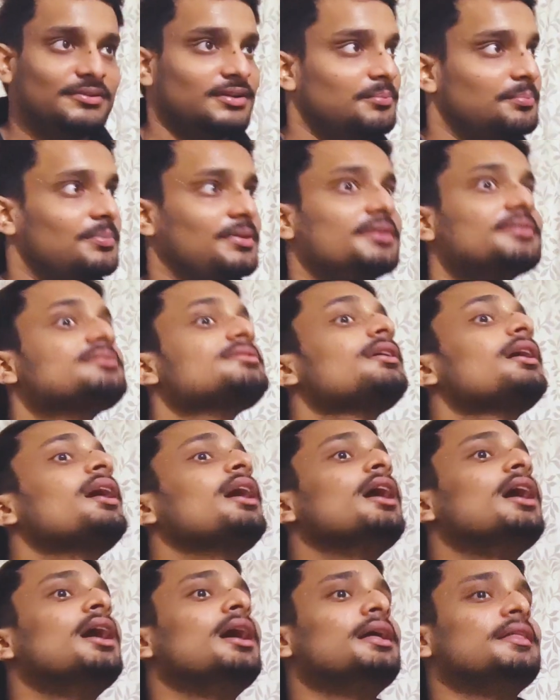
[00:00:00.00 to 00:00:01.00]
were impressed
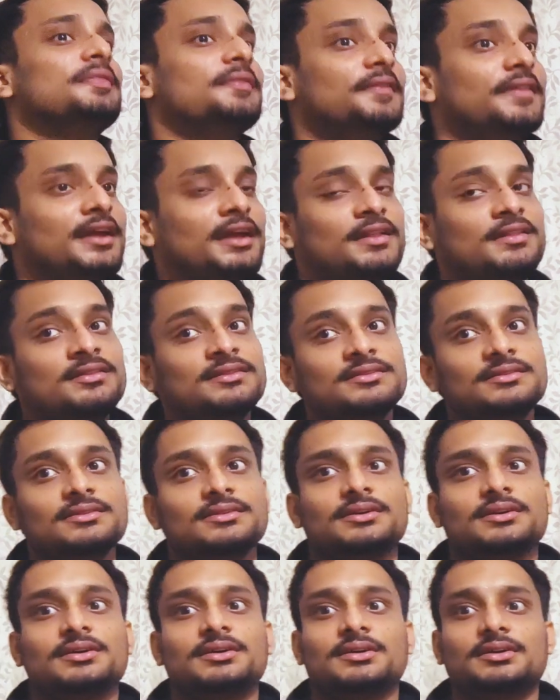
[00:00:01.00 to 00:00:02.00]
then
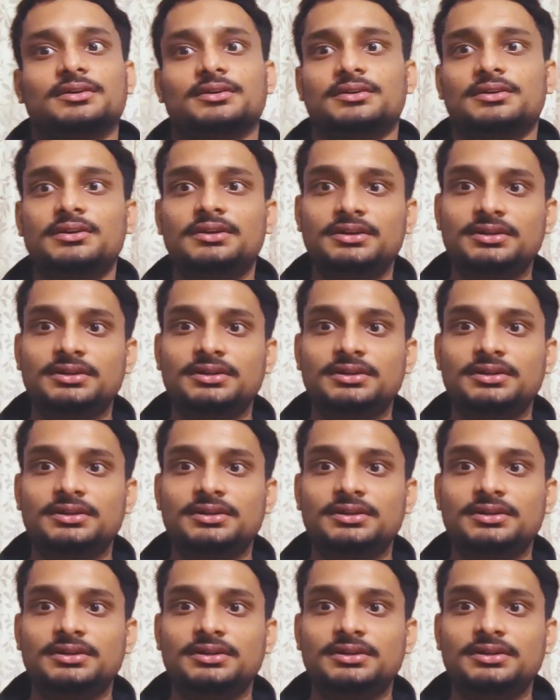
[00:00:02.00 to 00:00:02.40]
uh,